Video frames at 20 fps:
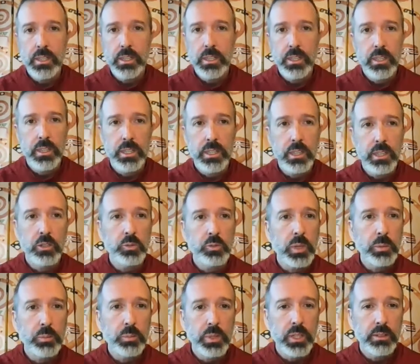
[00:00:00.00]
those
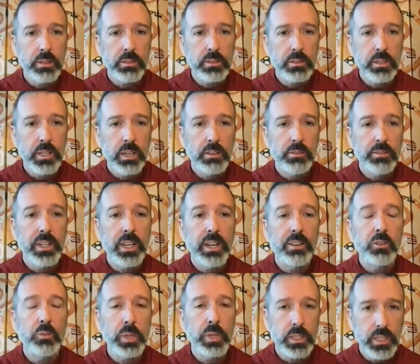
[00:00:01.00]
people have
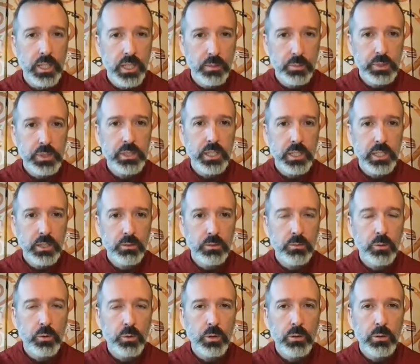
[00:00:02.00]
never been compensated
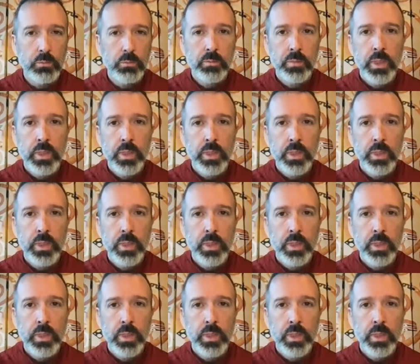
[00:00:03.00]
for.